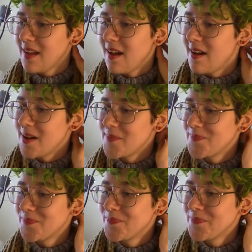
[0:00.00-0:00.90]

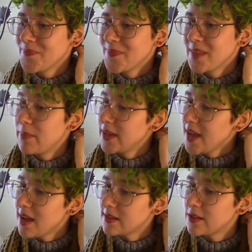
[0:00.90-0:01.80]
But
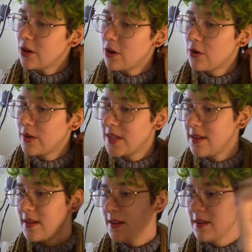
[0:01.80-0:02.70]
yeah, so
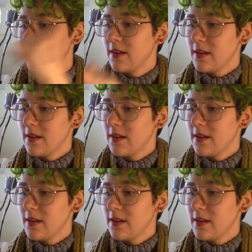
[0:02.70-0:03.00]
he